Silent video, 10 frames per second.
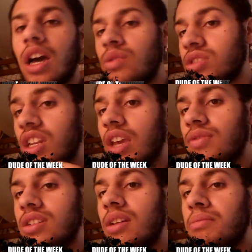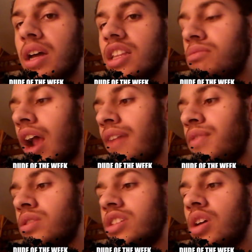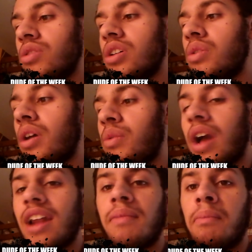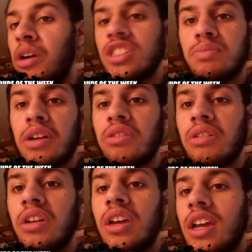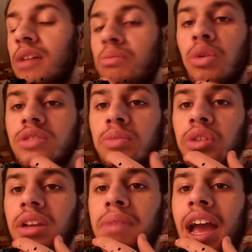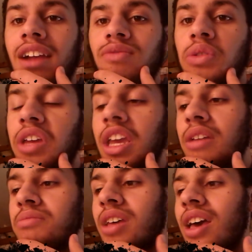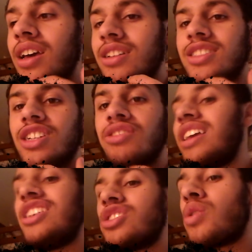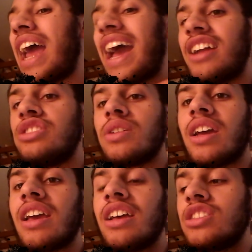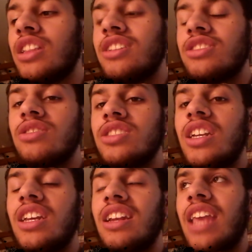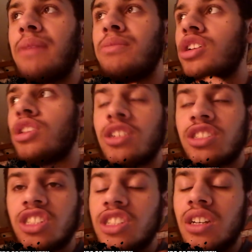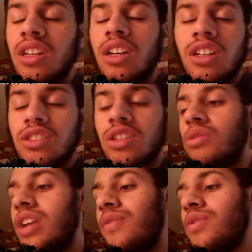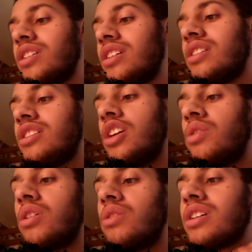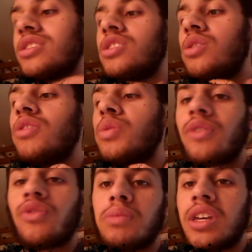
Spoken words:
I was going to give it to Dembele, but I felt Diogo had a much better and much more impactful game, considering that he scored a hat-trick against Leicester City and came clutch. So definitely Diogo gets dude of the week for